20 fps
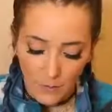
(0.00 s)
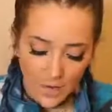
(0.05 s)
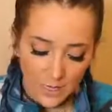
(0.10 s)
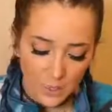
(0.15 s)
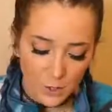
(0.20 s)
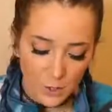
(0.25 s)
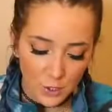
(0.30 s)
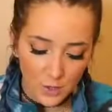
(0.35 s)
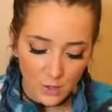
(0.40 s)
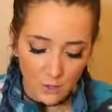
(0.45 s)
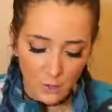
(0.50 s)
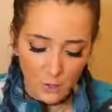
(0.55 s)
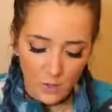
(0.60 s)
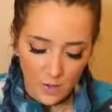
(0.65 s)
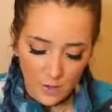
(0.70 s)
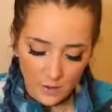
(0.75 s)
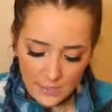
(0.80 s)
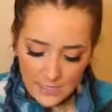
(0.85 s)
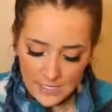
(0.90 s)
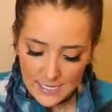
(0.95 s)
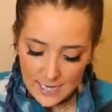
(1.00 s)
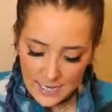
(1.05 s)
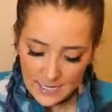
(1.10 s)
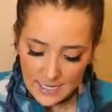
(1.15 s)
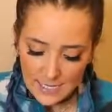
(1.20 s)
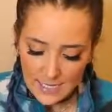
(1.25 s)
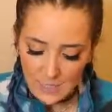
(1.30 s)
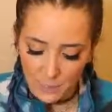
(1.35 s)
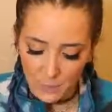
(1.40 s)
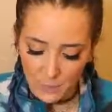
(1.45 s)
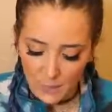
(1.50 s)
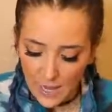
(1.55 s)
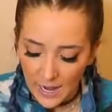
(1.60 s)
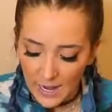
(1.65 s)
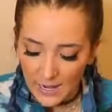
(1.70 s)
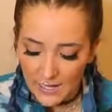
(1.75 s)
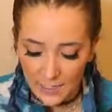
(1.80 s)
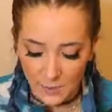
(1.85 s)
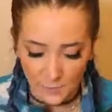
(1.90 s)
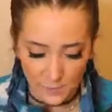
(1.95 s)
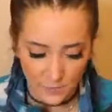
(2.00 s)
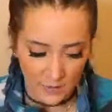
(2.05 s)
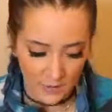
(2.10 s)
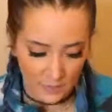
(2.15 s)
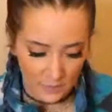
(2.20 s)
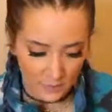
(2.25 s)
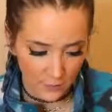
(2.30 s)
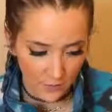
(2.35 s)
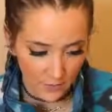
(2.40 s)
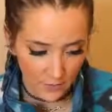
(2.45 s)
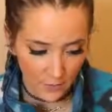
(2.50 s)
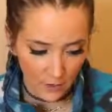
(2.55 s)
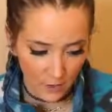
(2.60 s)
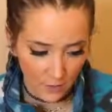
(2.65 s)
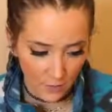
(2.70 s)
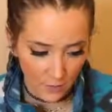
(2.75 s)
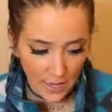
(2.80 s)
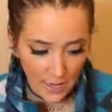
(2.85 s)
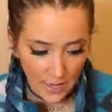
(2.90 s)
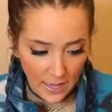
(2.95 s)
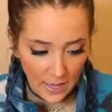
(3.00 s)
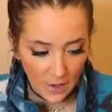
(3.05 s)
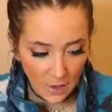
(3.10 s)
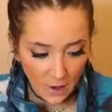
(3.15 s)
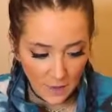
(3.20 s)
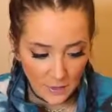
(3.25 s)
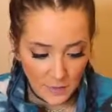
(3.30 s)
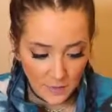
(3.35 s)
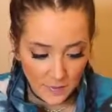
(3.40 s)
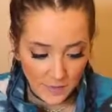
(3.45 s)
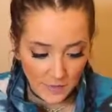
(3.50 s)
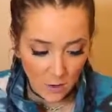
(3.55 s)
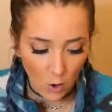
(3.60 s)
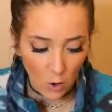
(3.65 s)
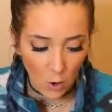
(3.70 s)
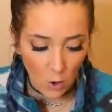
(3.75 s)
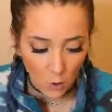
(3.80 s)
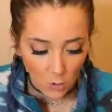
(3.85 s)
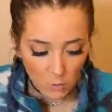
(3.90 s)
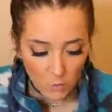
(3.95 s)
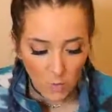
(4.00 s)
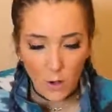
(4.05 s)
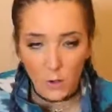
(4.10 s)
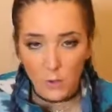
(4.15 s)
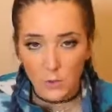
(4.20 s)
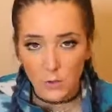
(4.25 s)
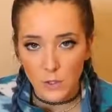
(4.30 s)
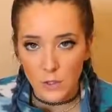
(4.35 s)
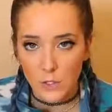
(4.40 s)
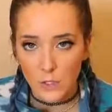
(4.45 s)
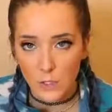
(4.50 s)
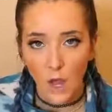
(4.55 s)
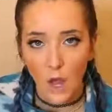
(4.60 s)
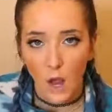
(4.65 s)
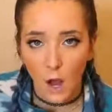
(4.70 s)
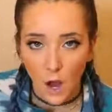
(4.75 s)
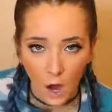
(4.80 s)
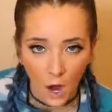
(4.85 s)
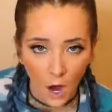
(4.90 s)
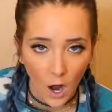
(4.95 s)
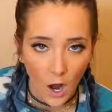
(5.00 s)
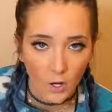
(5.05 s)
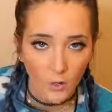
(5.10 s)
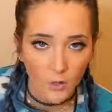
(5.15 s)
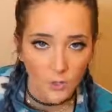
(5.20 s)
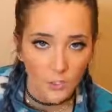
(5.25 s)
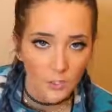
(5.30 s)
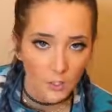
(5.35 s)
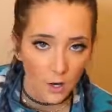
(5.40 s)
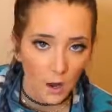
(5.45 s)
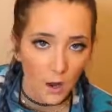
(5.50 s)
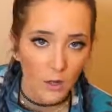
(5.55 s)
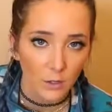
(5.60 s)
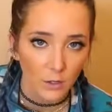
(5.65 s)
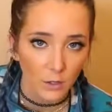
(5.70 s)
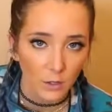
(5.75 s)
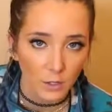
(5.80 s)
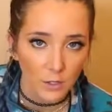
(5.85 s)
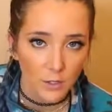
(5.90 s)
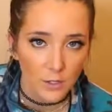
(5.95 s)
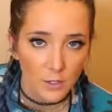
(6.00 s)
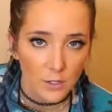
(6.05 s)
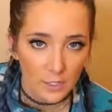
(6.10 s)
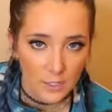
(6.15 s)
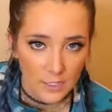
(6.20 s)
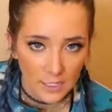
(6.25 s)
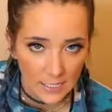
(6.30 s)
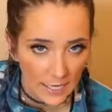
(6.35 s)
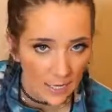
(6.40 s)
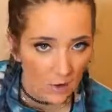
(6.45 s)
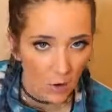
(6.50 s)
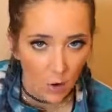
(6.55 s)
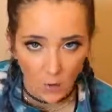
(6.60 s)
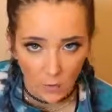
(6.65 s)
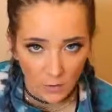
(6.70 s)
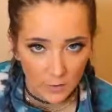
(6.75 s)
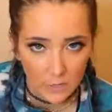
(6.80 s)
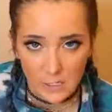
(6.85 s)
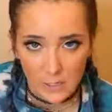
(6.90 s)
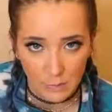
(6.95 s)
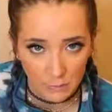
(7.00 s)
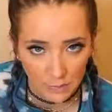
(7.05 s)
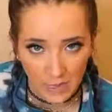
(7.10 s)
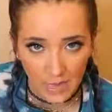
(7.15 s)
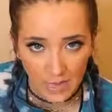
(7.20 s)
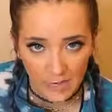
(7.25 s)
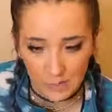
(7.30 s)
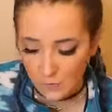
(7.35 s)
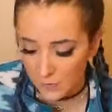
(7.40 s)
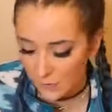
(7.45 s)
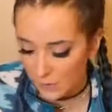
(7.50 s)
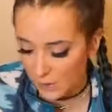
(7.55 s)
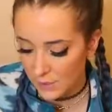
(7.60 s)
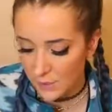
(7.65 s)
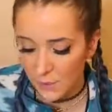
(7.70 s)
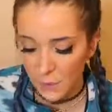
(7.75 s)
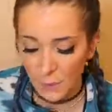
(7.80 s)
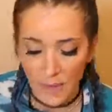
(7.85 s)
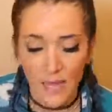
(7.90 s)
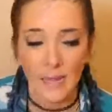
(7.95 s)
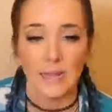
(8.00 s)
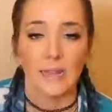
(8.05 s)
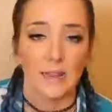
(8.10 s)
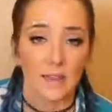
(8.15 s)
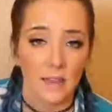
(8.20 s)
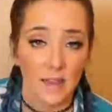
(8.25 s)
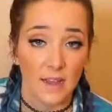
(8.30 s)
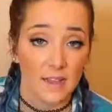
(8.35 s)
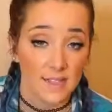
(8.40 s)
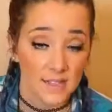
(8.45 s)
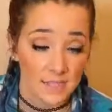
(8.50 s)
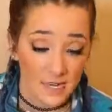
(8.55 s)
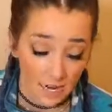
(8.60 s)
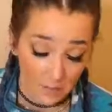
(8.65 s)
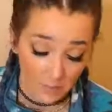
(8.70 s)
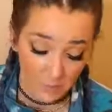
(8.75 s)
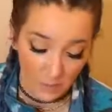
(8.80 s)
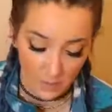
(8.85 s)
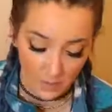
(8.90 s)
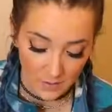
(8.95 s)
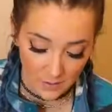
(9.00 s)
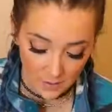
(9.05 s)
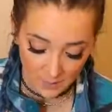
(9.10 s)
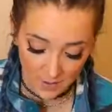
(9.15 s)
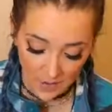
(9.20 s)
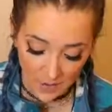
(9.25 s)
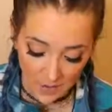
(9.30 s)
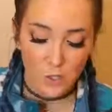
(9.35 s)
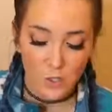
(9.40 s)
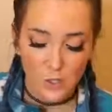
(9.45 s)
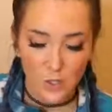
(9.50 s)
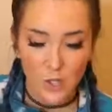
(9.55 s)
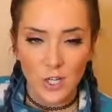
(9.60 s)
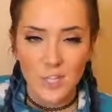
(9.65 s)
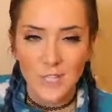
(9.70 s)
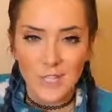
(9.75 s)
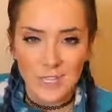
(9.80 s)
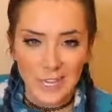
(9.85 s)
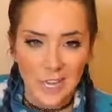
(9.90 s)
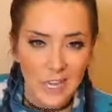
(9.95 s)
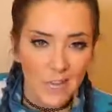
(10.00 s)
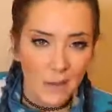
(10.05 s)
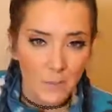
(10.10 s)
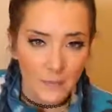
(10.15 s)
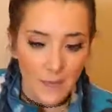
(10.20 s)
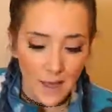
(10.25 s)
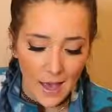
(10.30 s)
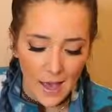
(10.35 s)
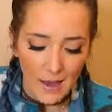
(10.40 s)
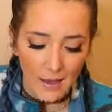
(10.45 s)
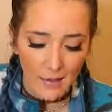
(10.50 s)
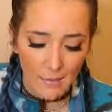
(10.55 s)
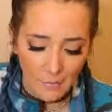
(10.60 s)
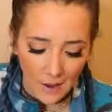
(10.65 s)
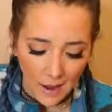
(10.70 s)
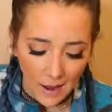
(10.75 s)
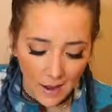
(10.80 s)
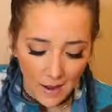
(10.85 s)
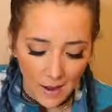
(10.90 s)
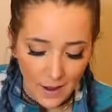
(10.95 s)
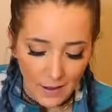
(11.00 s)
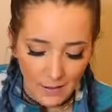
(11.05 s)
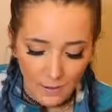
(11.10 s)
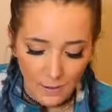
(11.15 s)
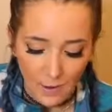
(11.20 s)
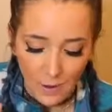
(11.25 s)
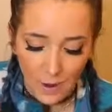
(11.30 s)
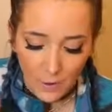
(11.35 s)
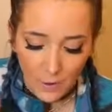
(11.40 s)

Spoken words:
Mind you, when I was getting supplies for this video, it cost me almost $100 to get all the supplies to make the things that I'm about to make. So just keep that in mind